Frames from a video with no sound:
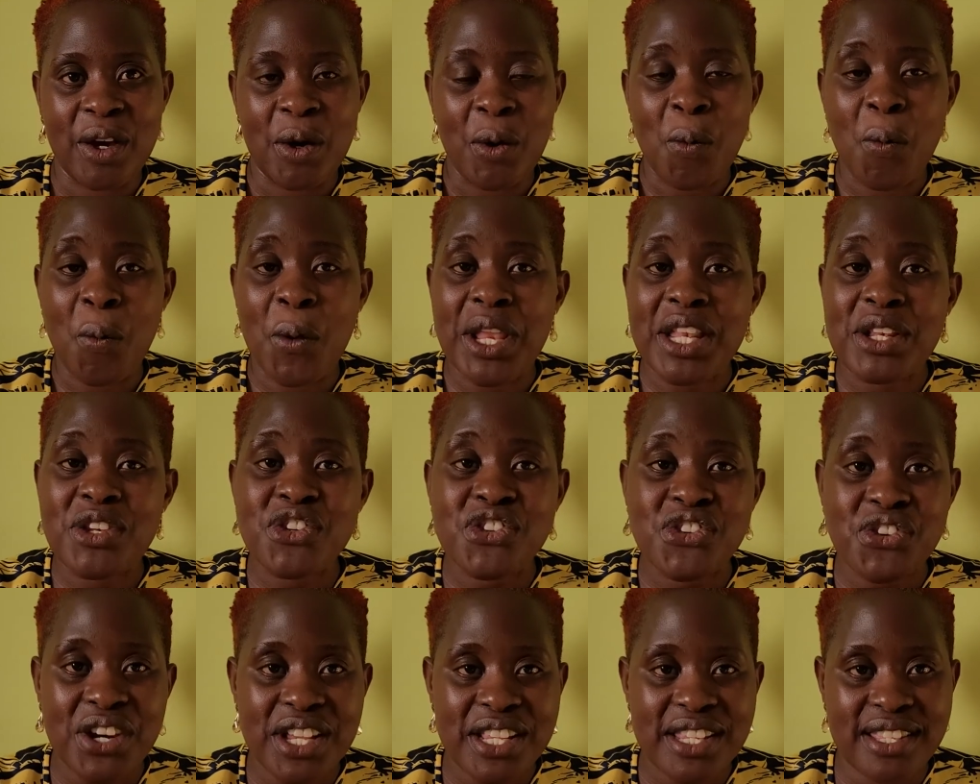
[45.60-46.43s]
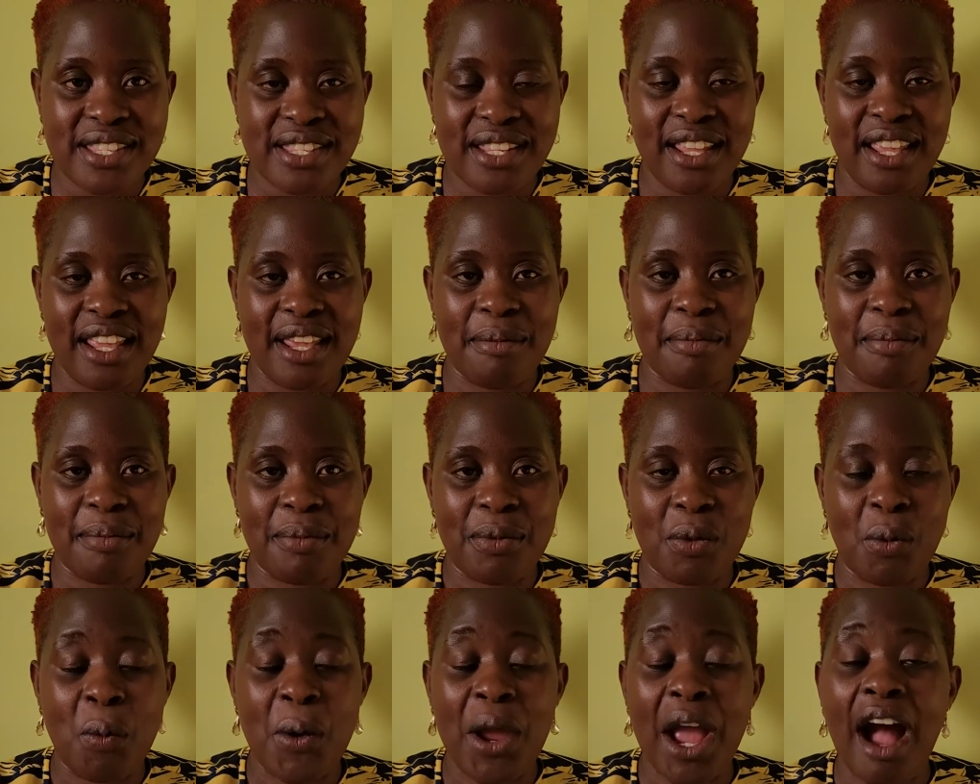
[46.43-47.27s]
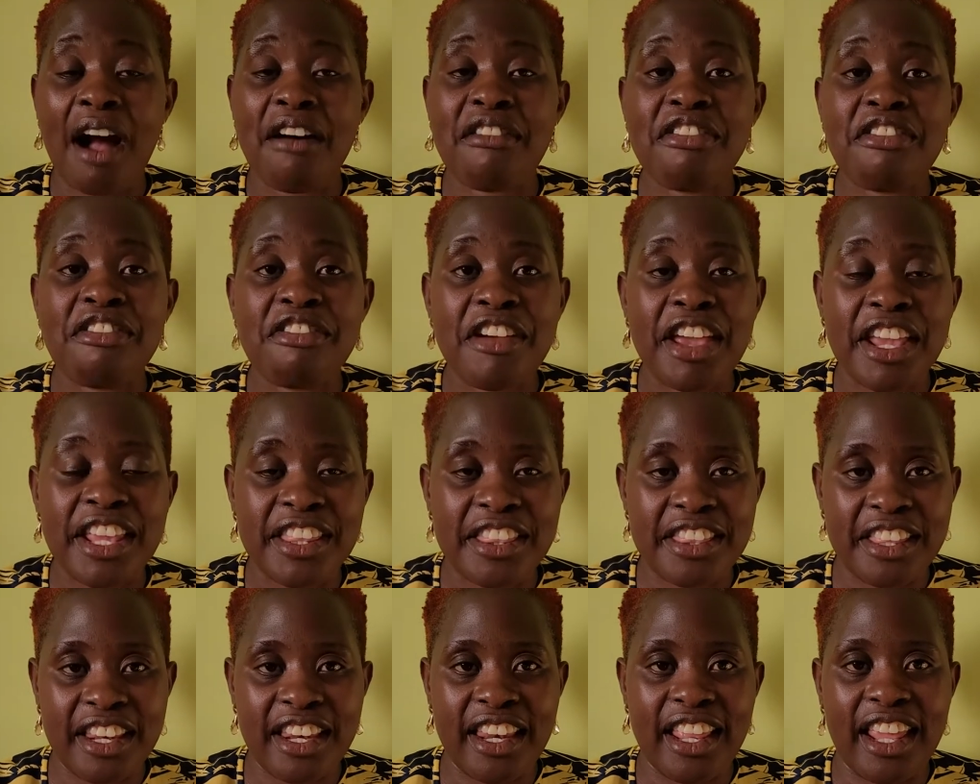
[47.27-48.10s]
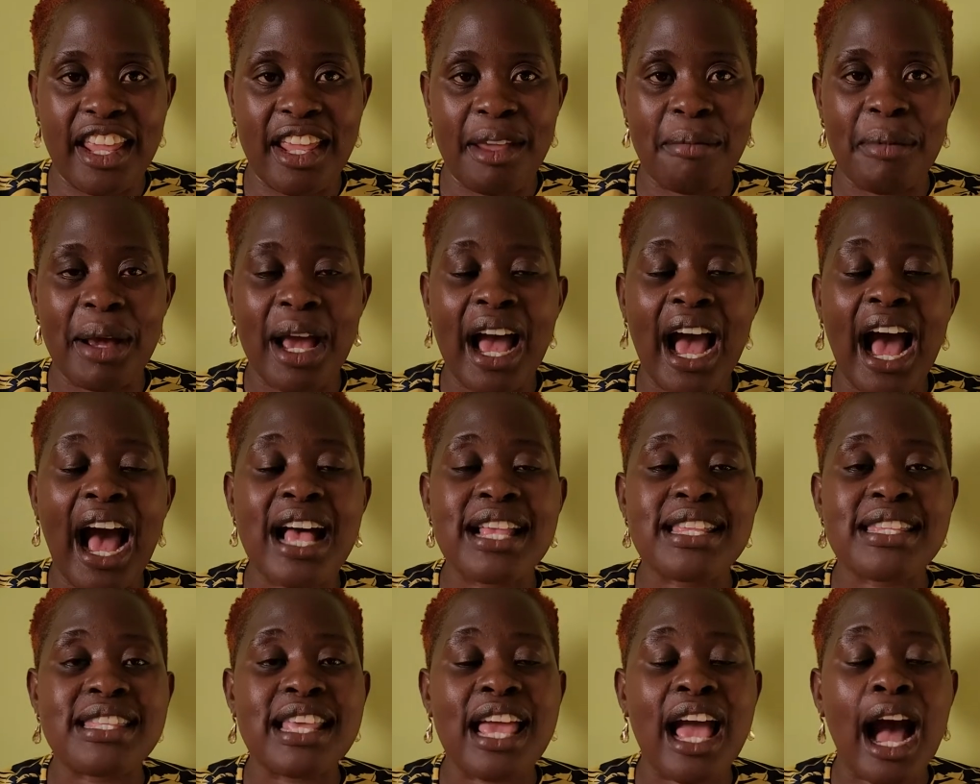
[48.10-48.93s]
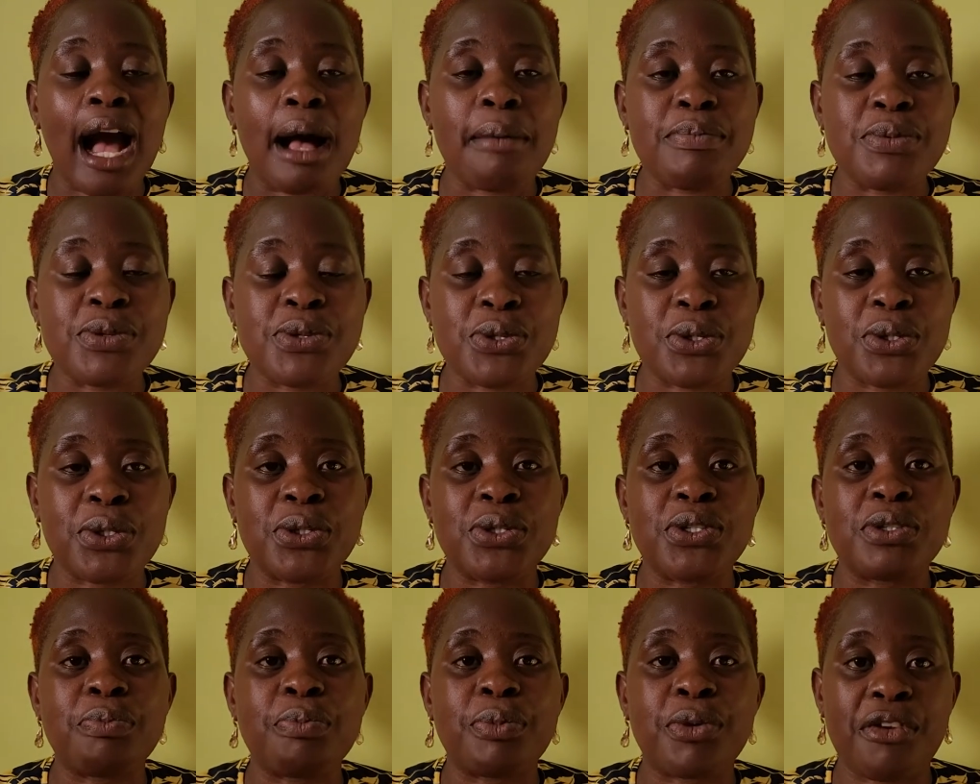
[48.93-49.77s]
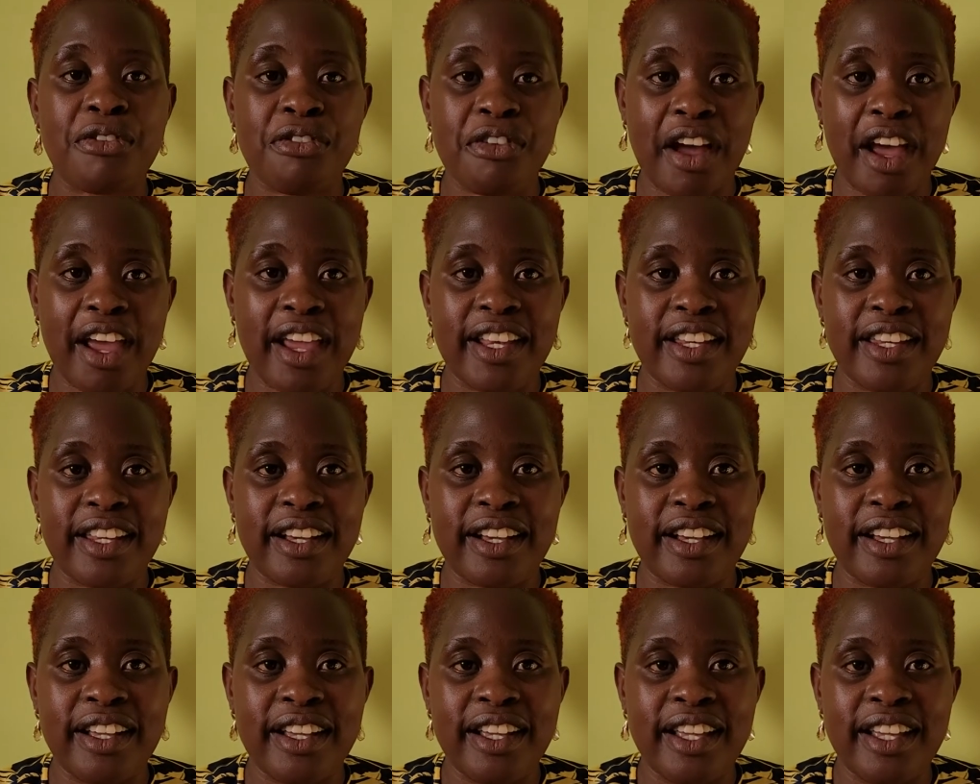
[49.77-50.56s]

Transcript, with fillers: We trust him, we have faith in him as the absolute provider.